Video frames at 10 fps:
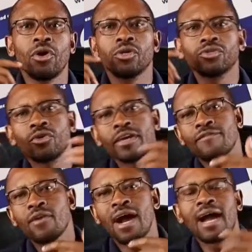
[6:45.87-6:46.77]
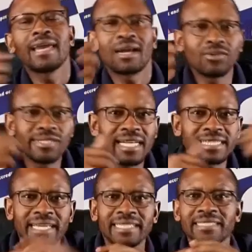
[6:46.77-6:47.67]
So if you are a
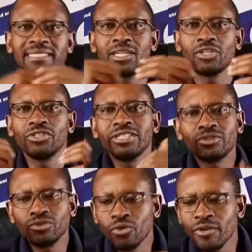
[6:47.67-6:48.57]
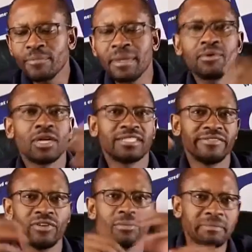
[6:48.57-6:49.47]
consultant, you need to know if maybe you are
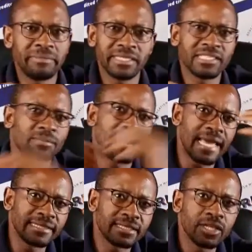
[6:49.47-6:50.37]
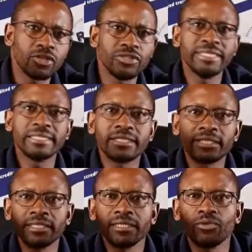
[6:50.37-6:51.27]
developing business plans.
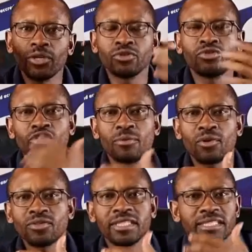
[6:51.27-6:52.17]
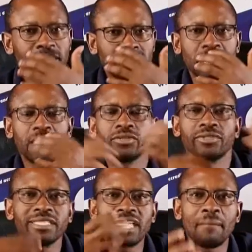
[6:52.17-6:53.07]
When you're doing your projections, you
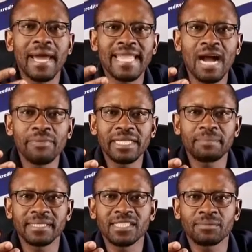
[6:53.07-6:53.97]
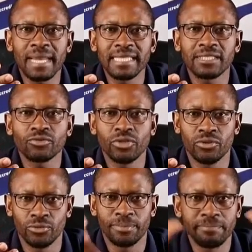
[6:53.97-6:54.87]
determine how many business plans will
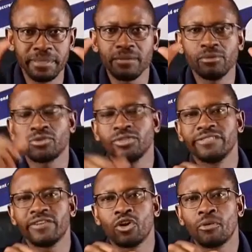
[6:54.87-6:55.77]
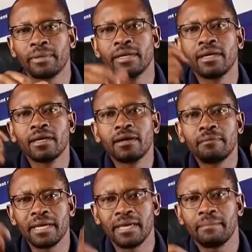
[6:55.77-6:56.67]
you be able to develop
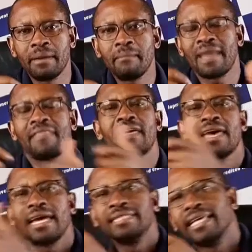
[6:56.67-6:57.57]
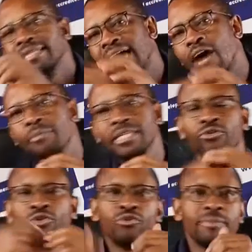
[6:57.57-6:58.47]
per month, and then how many
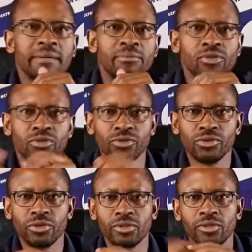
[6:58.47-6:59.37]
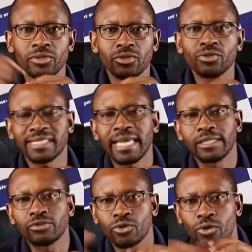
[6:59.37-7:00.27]
will you be able to sell
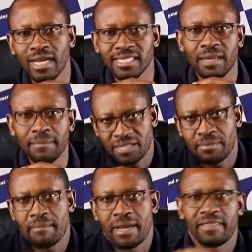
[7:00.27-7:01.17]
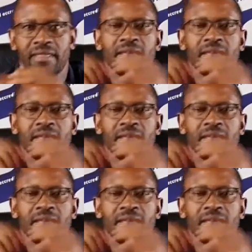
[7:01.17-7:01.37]
to your customers per month.